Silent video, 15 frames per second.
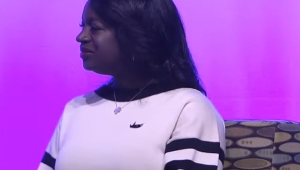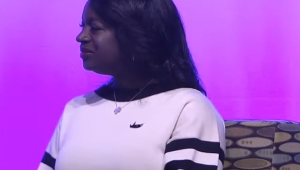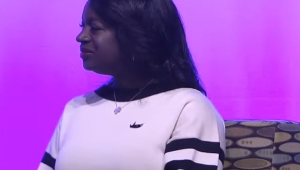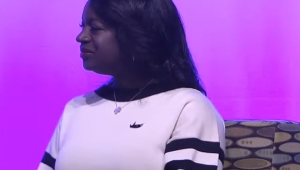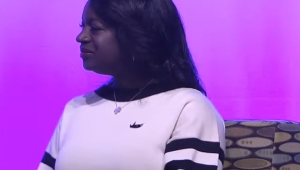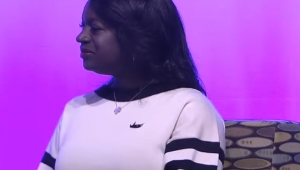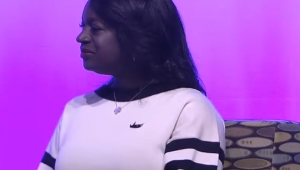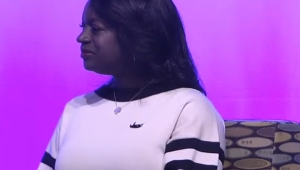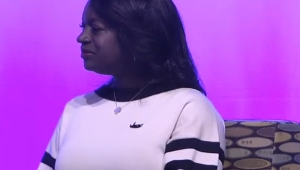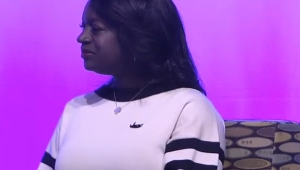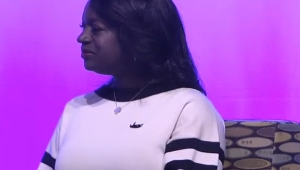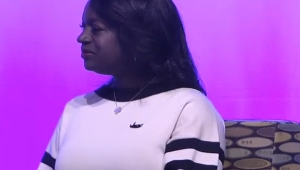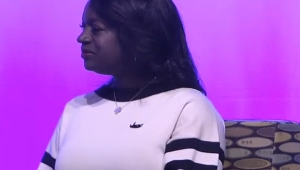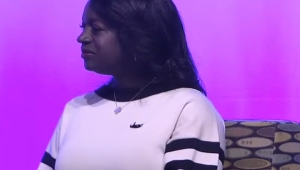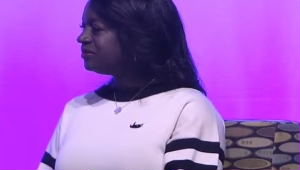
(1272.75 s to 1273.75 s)
Um,
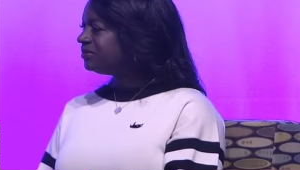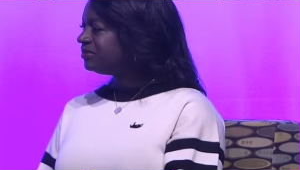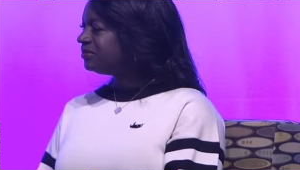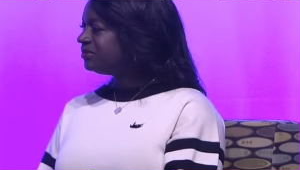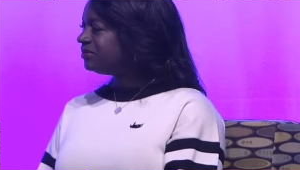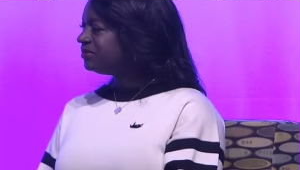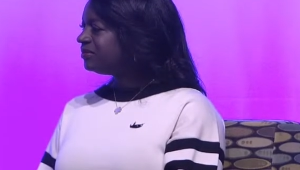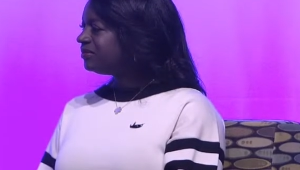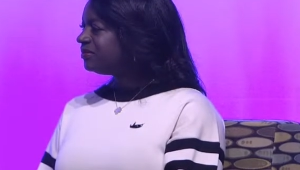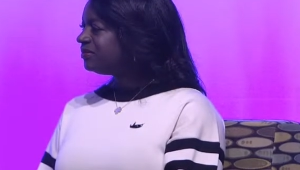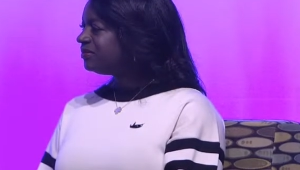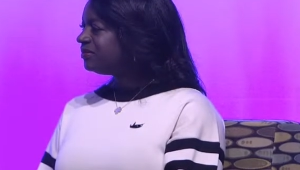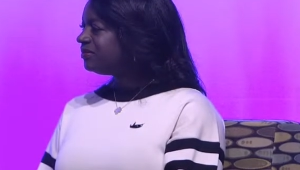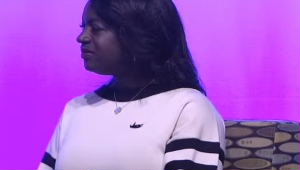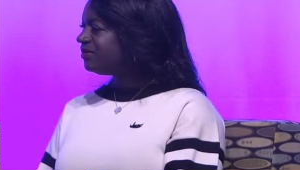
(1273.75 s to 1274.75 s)
we have one
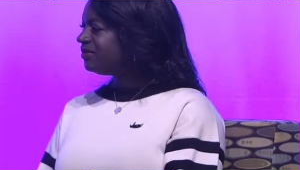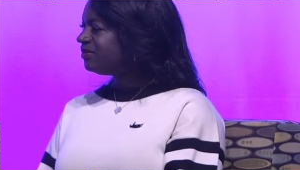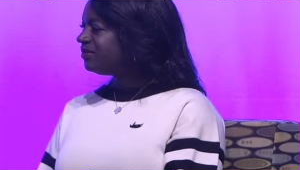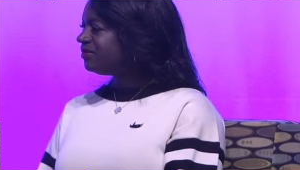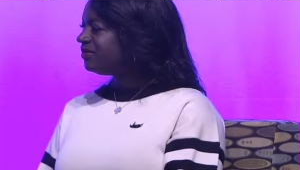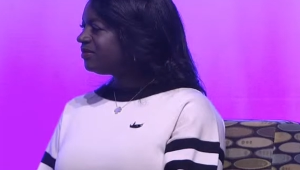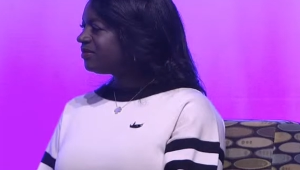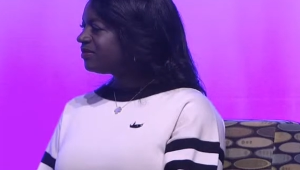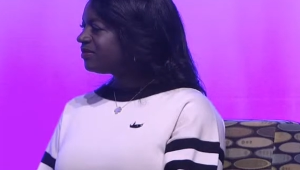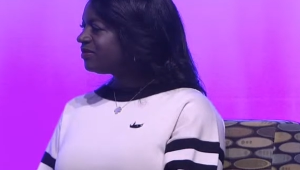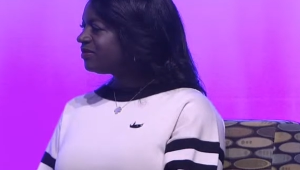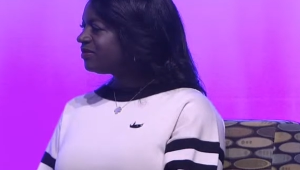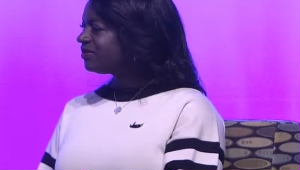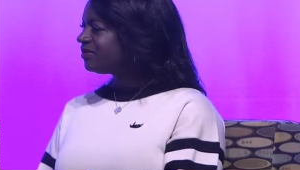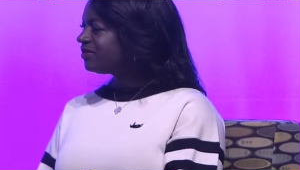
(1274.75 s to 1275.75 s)
minute. Do we want to ask
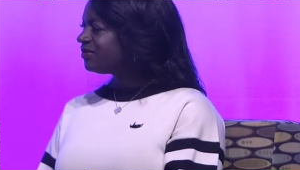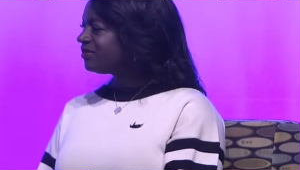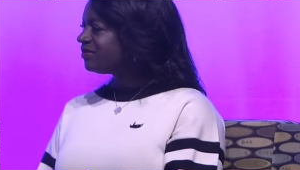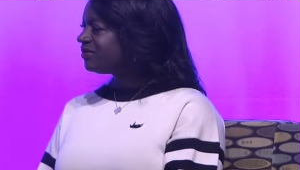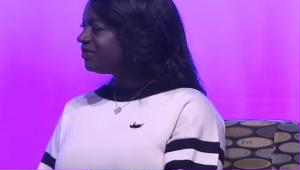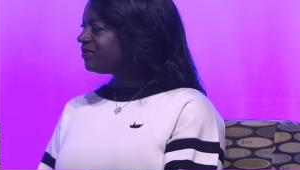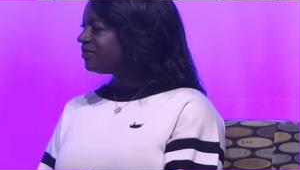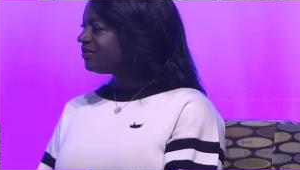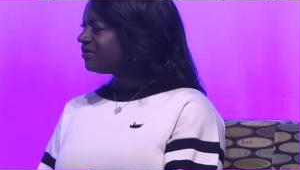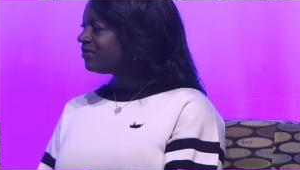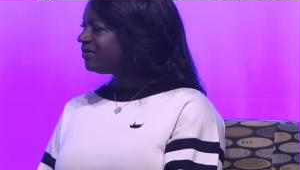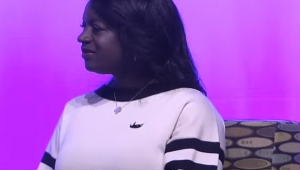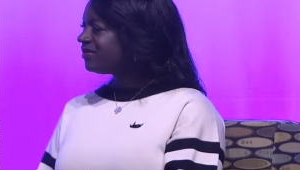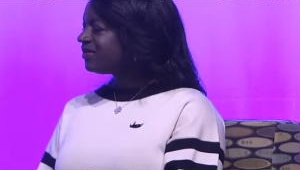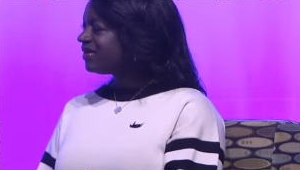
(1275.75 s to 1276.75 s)
questions or anything? Or
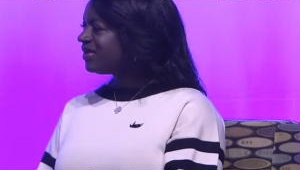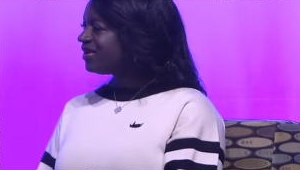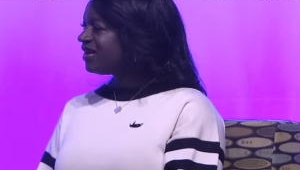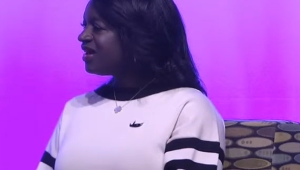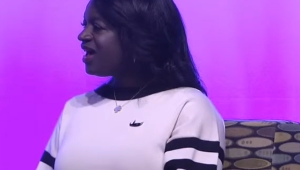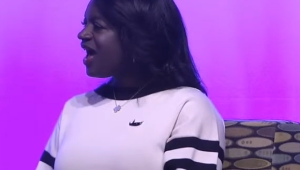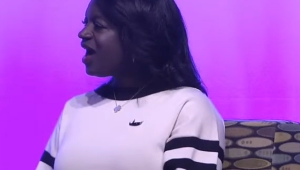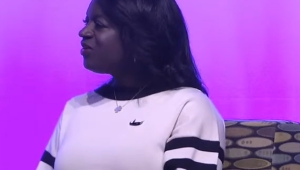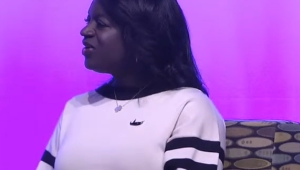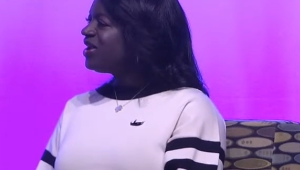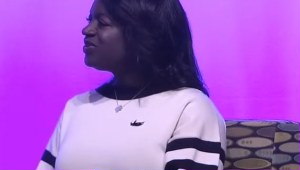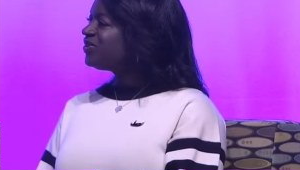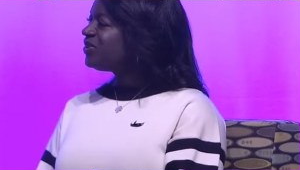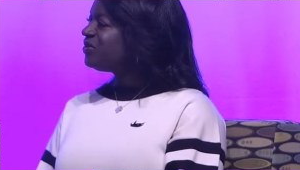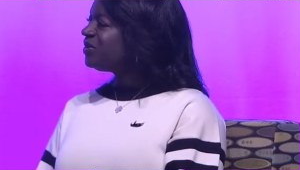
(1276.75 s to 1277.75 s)
I want to
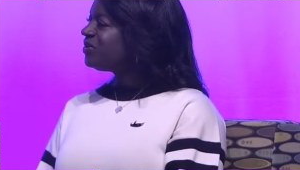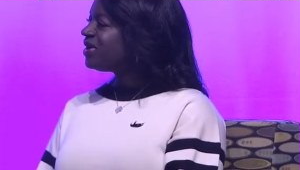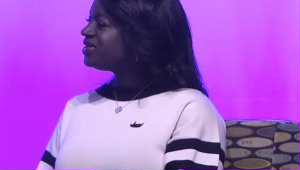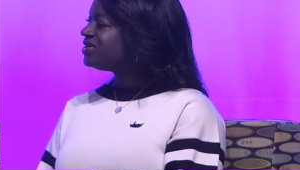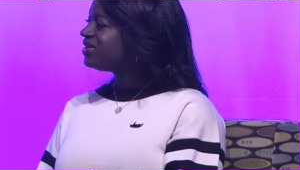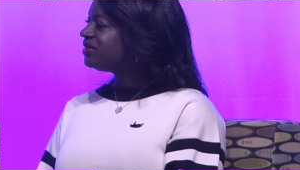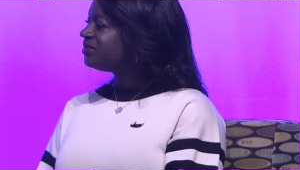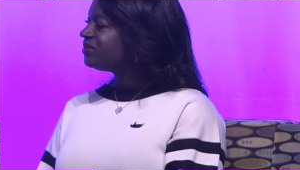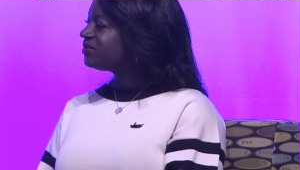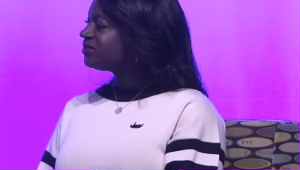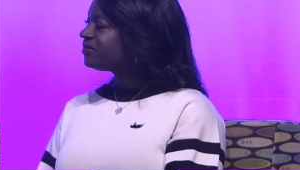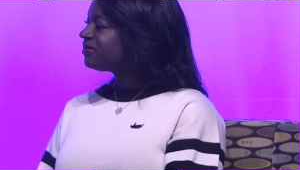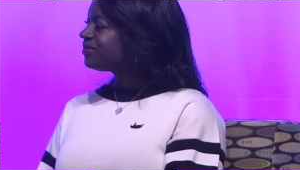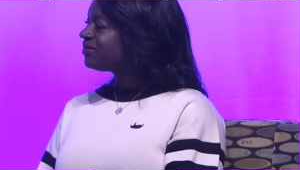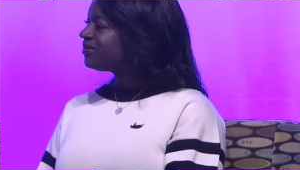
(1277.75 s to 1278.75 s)
ask you a question. You want to
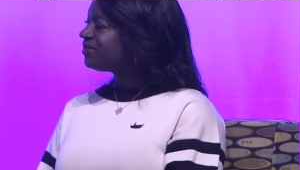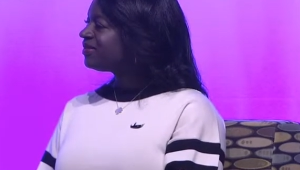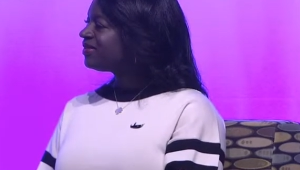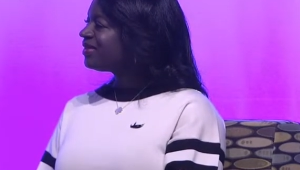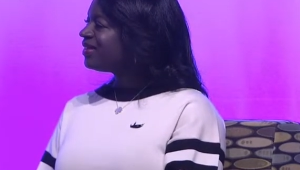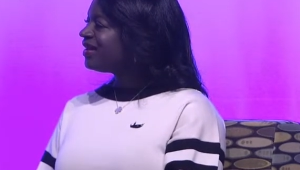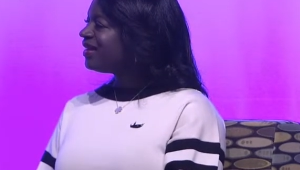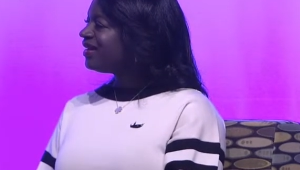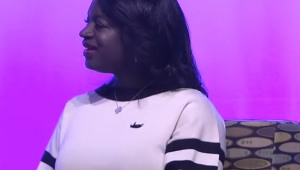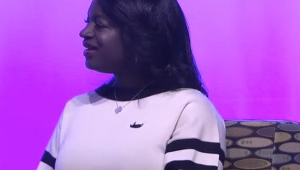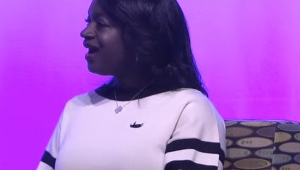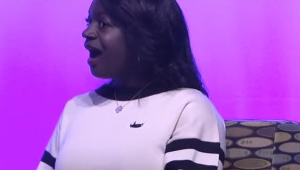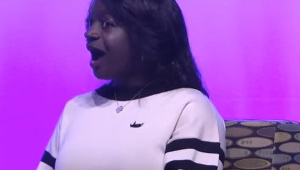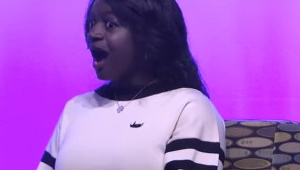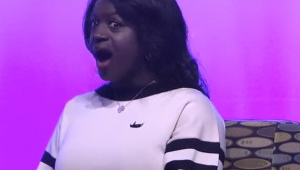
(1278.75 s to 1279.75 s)
ask me a question? Is that
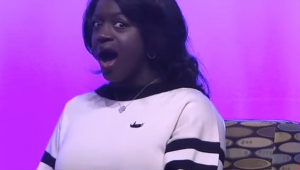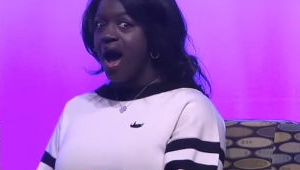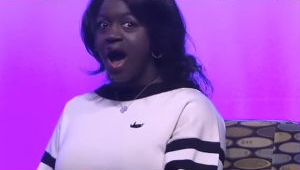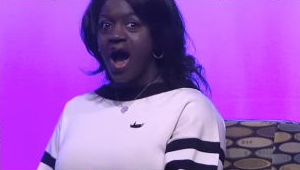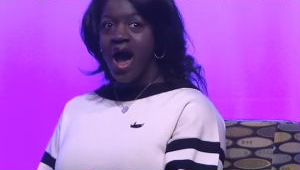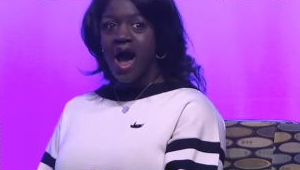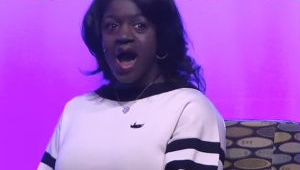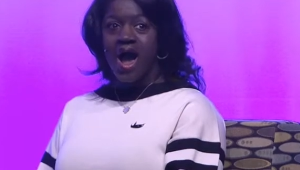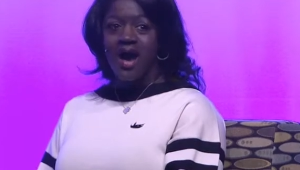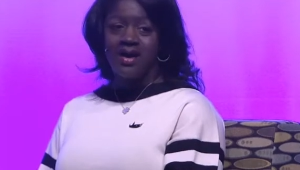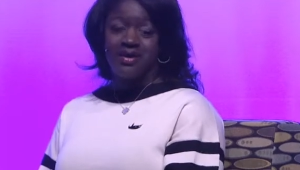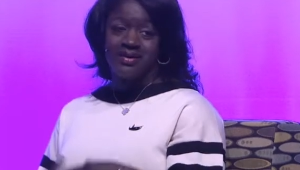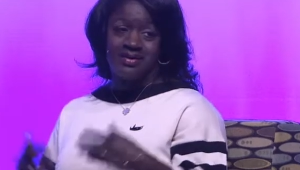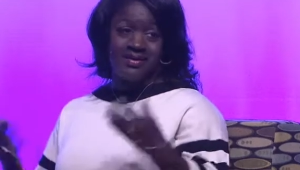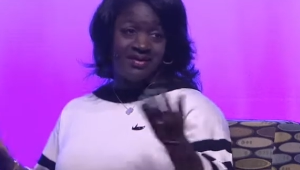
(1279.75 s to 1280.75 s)
allowed?
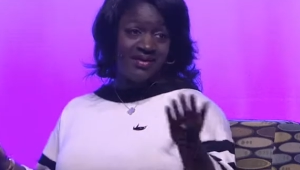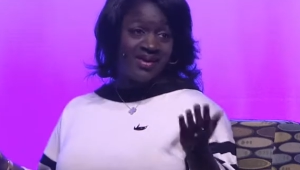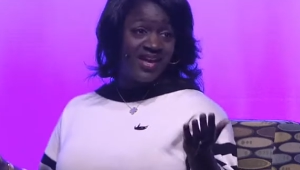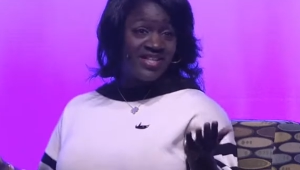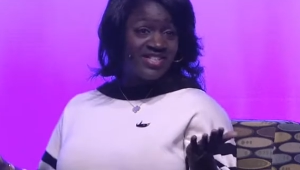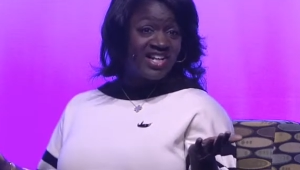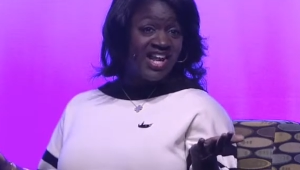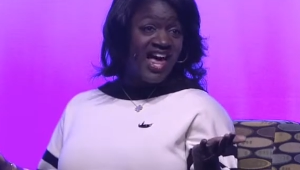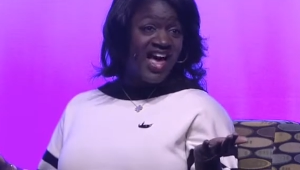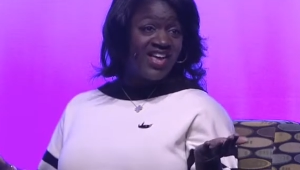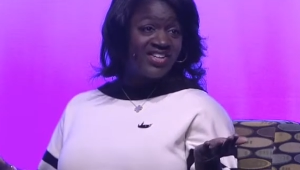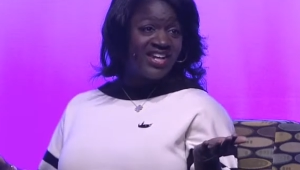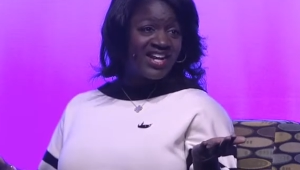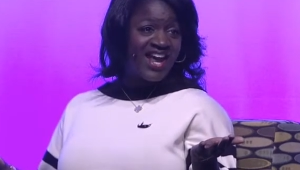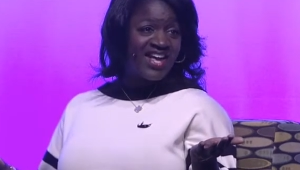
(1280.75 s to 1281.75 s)
Is it
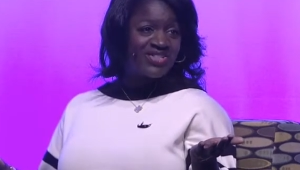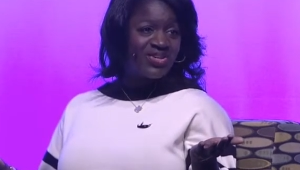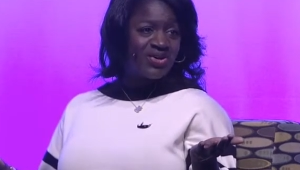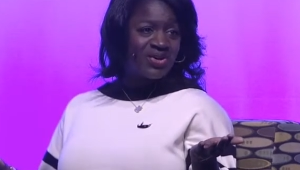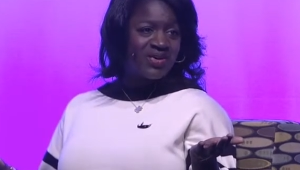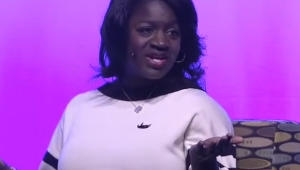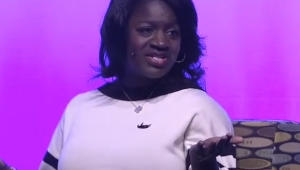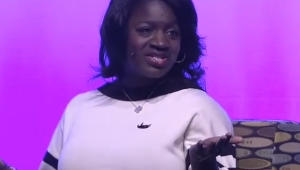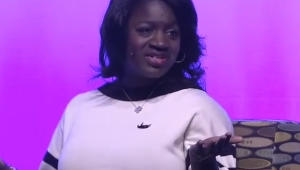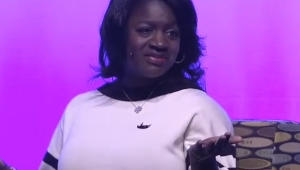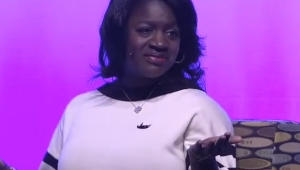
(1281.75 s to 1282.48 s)
allowed? Can I ask her a question?